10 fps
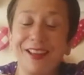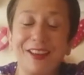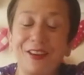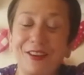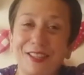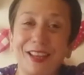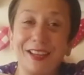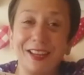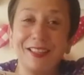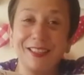knows that
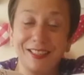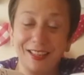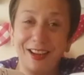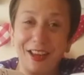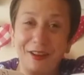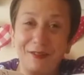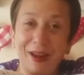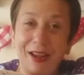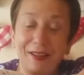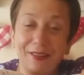it can slide
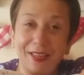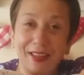around,